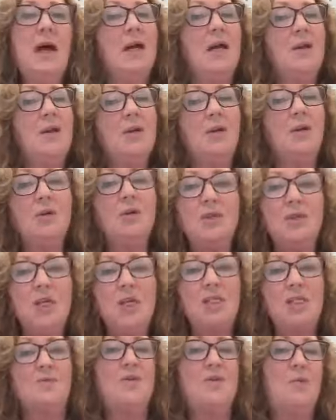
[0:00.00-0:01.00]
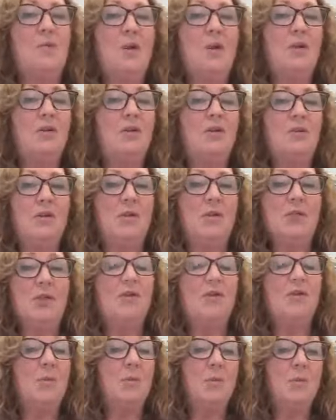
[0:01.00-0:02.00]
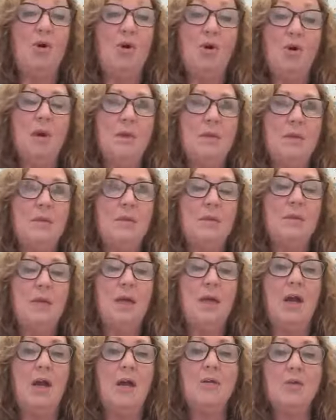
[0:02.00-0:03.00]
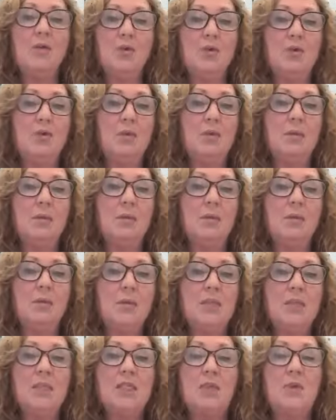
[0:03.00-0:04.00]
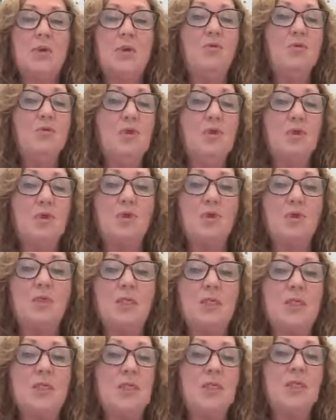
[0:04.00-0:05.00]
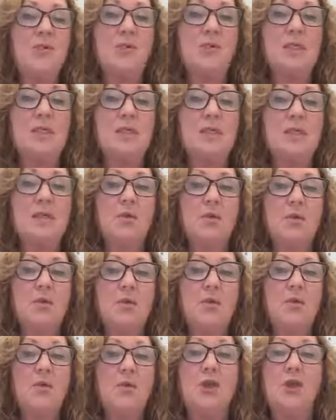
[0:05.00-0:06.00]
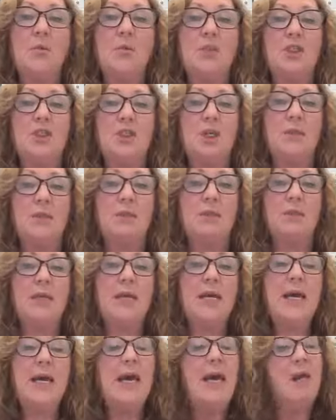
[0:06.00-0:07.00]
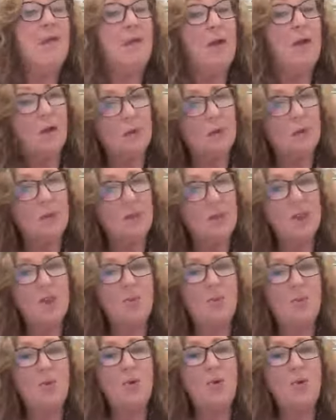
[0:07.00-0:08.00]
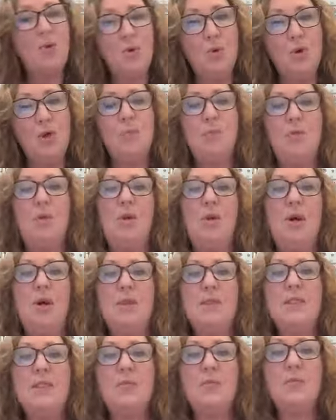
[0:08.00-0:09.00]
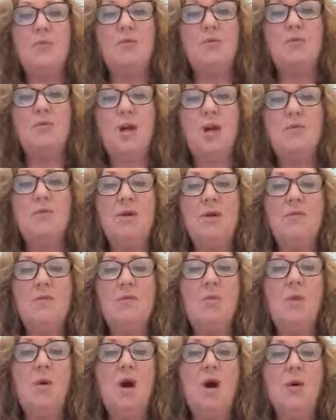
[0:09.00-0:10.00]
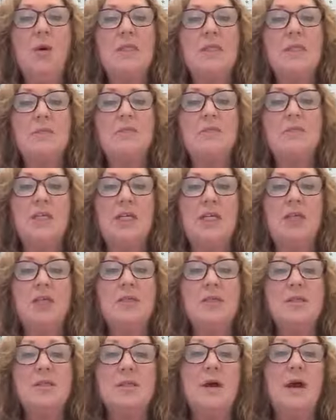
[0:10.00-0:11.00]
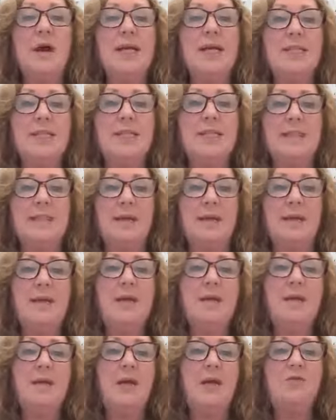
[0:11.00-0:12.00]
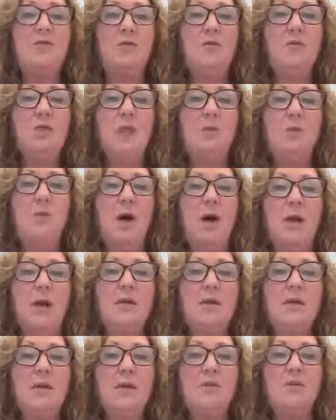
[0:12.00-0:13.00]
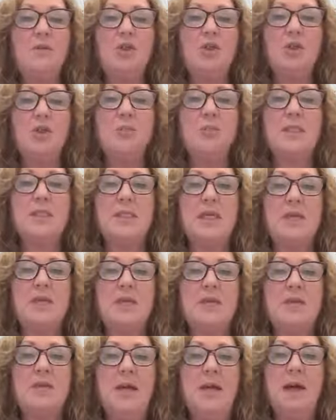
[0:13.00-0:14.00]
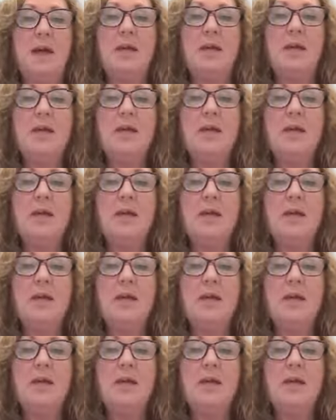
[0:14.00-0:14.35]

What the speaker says: are not just for the benefit of a borrower, guarantor, dispute resolution service, or the Commission. They also support your compliance with the relevant requirements of Sections 9C and 41 of the CCCFA